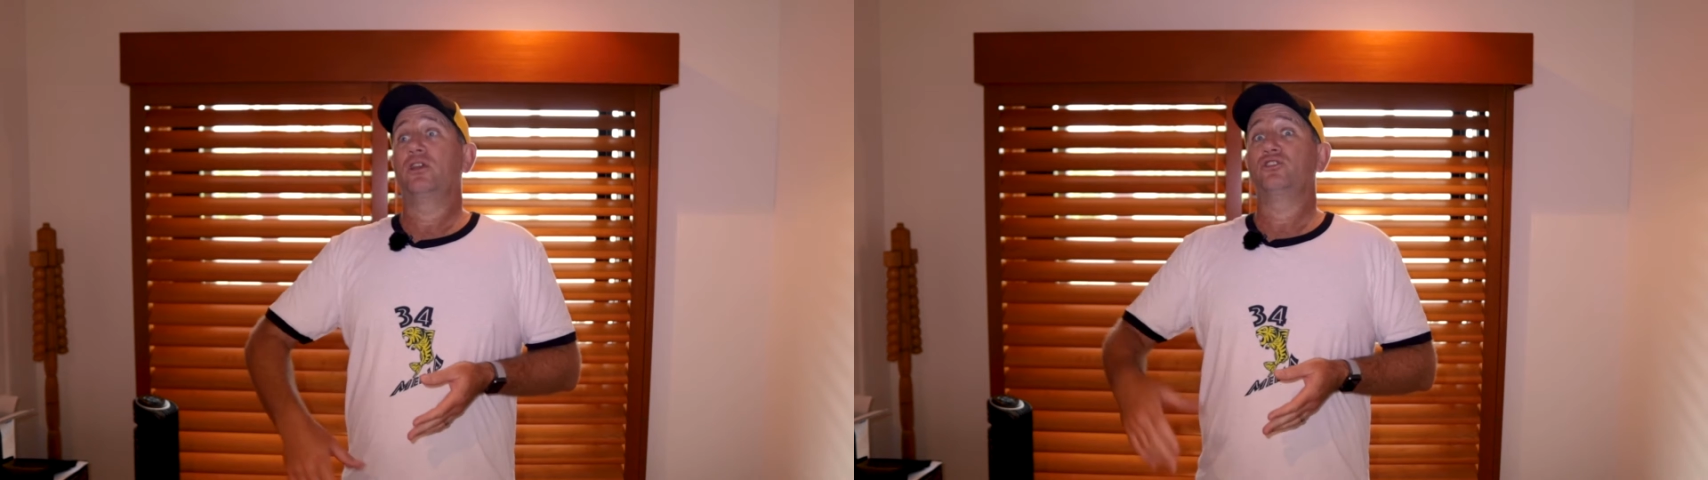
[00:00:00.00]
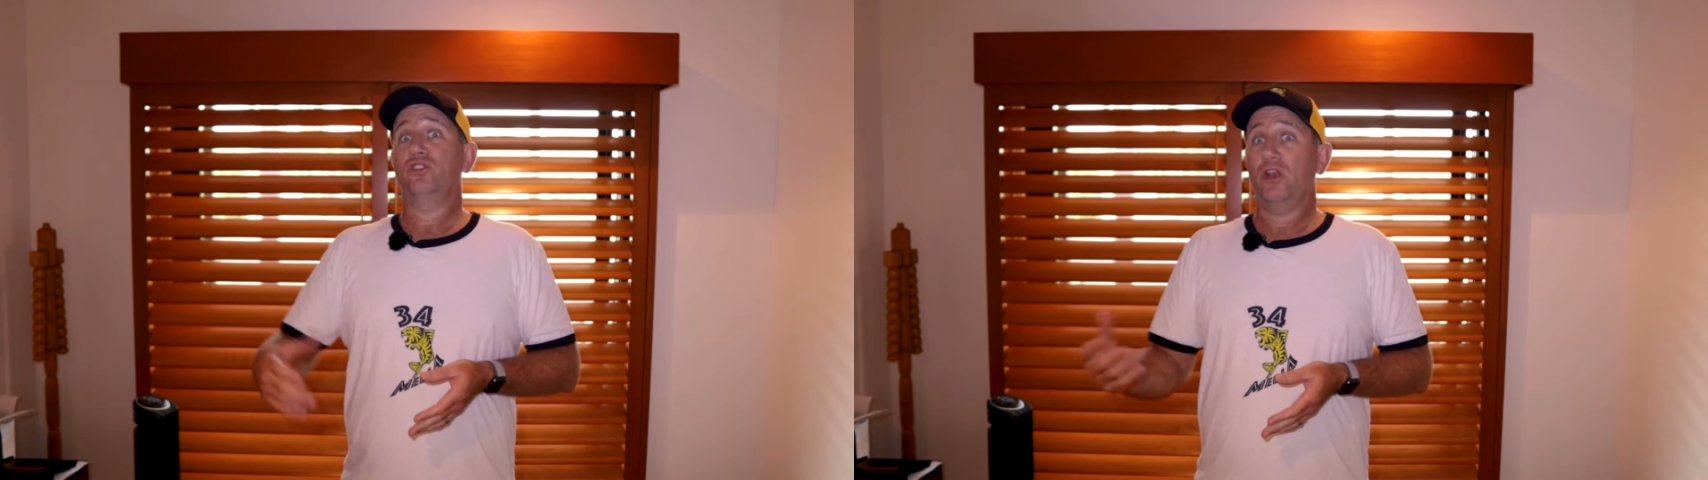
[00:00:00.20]

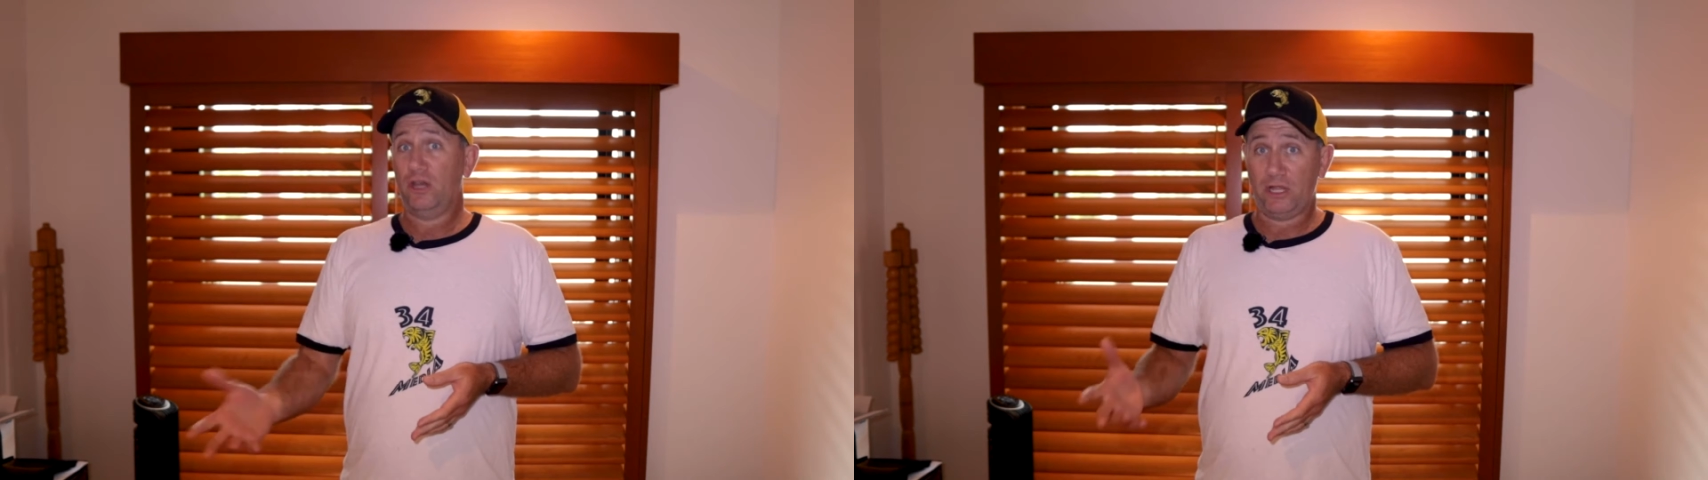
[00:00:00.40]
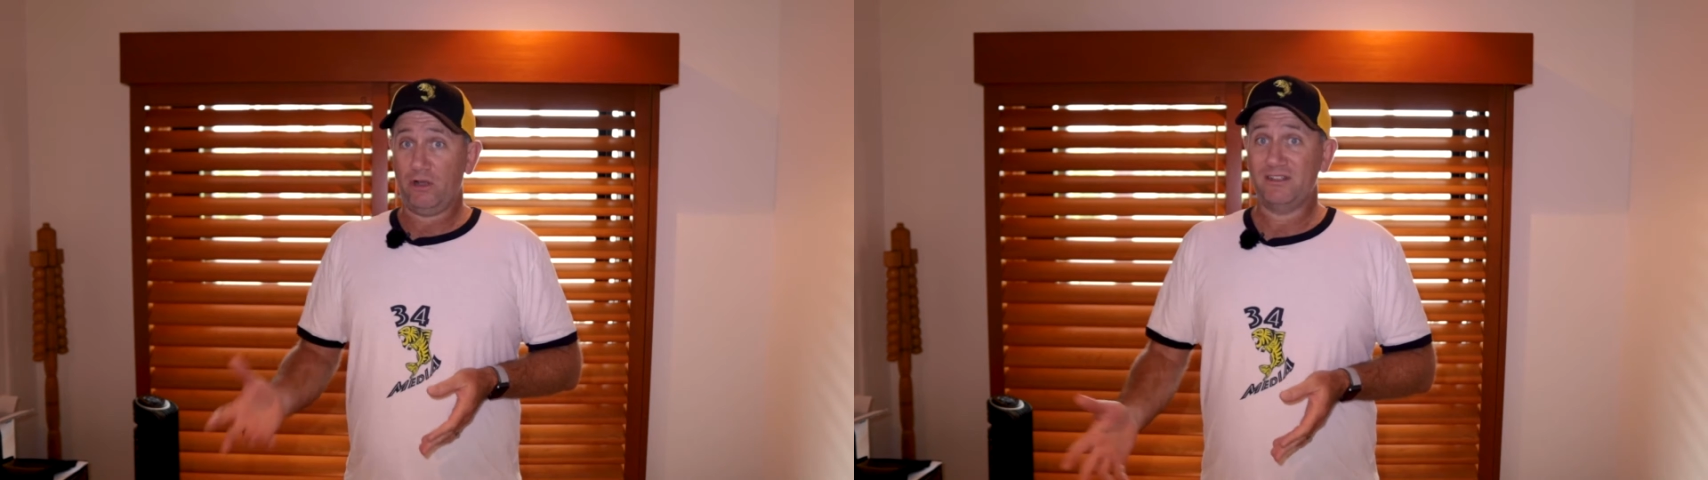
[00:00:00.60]
should
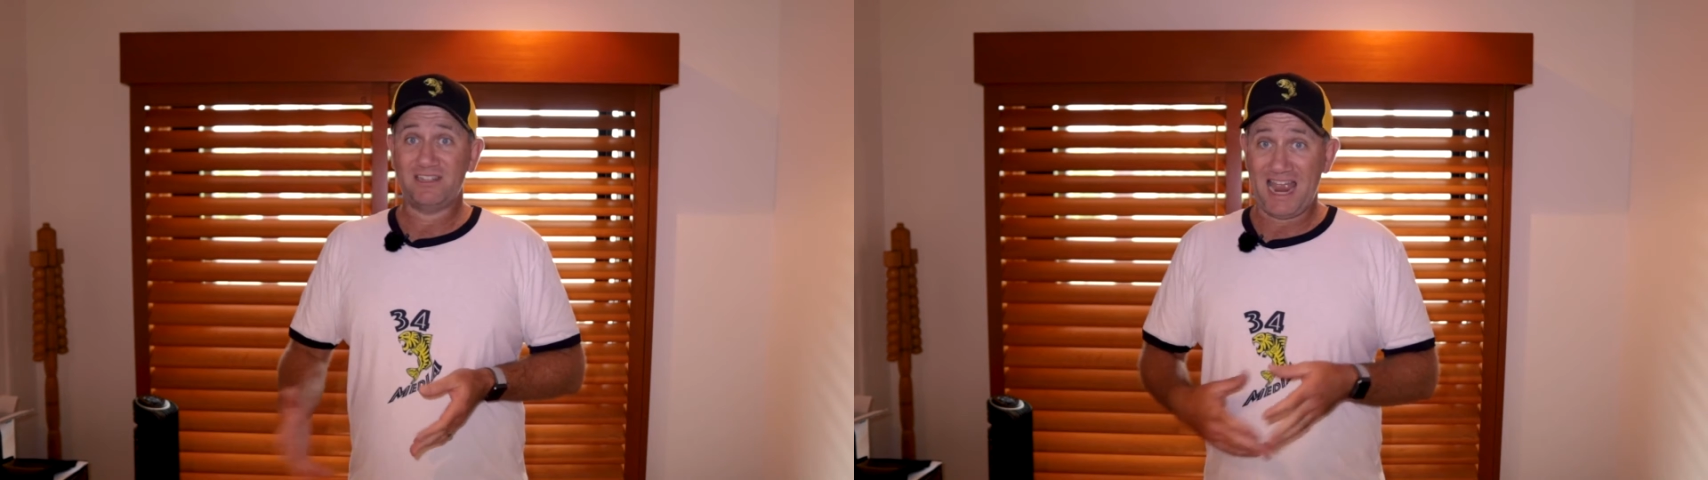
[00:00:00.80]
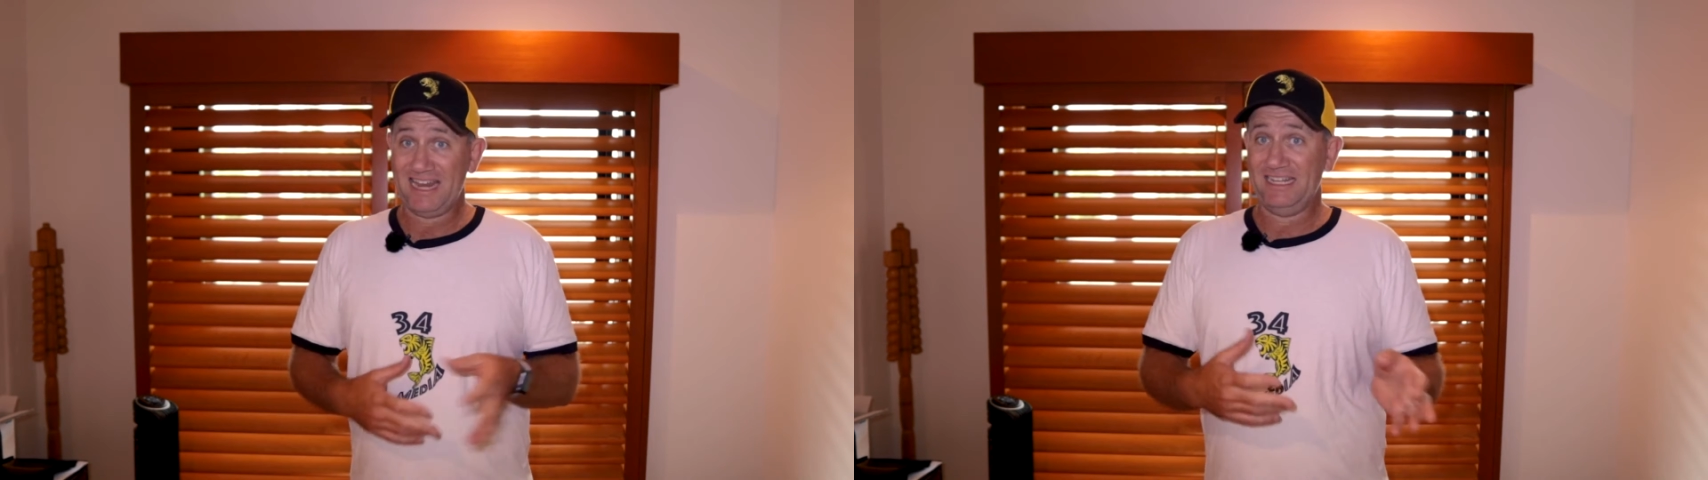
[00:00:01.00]
only
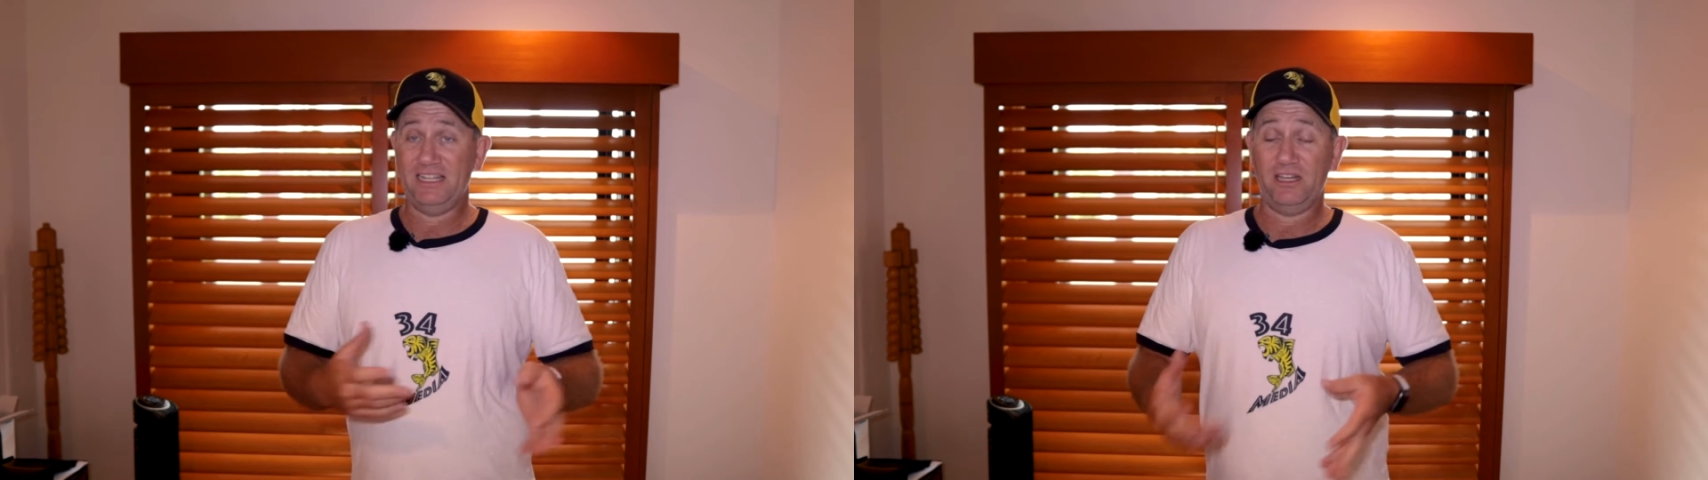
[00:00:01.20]
cost 80